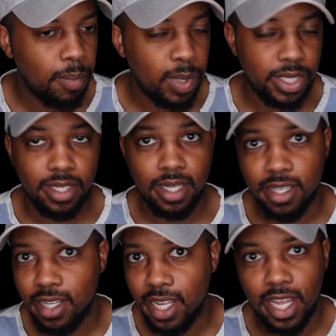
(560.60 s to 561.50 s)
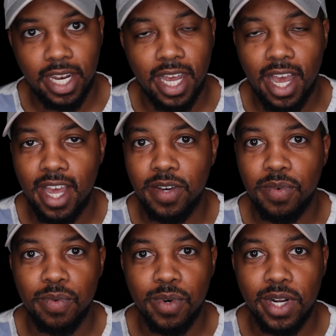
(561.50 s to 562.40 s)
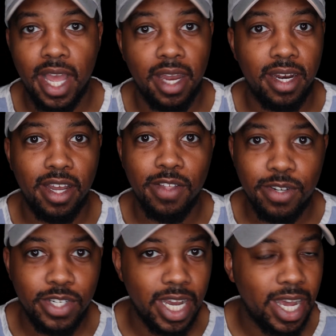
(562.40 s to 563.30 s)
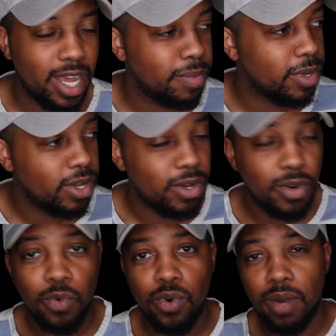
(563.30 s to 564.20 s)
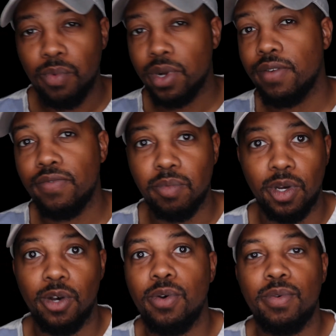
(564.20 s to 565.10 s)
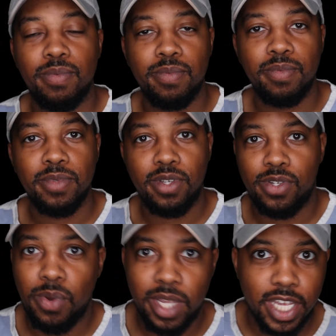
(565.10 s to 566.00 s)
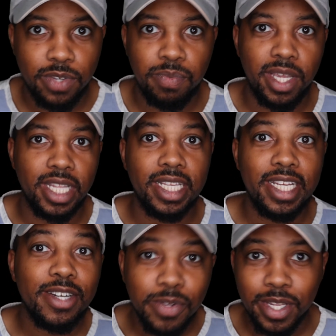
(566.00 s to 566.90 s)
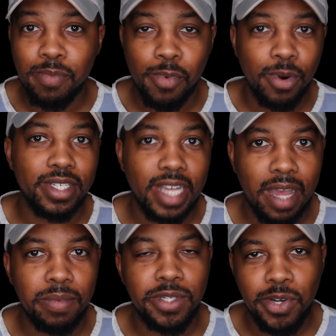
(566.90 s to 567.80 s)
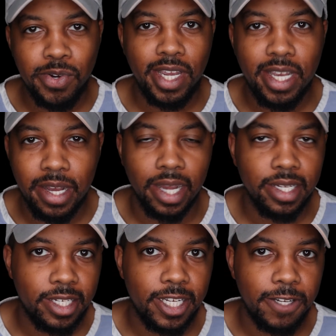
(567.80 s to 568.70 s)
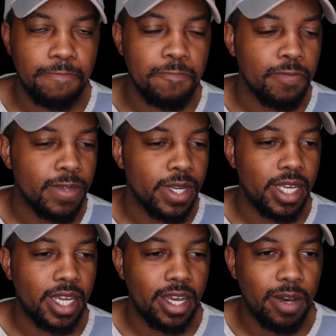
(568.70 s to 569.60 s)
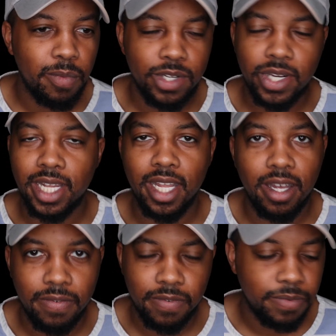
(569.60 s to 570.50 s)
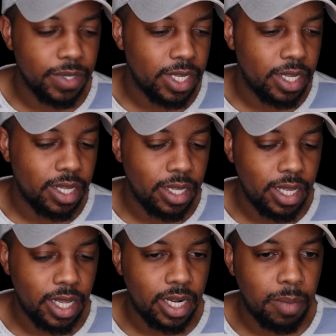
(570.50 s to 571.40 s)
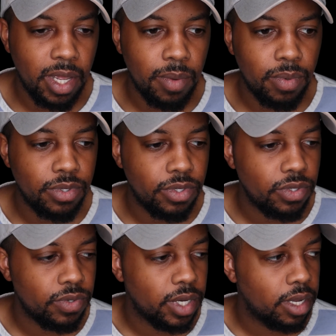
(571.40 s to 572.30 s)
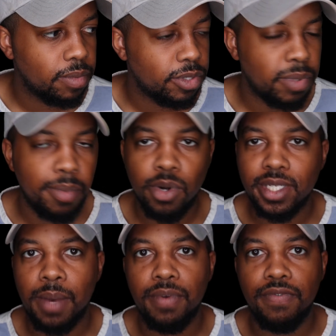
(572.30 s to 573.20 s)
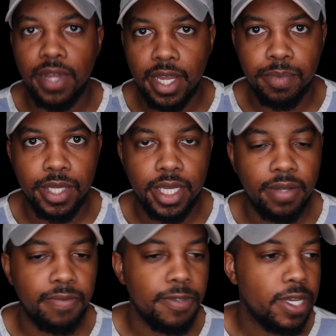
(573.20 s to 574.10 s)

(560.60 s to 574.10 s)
But since then, I work at another job where I'm working from home, so it gives me literally more time to create content, which I love, and I'm able to spend more time with family.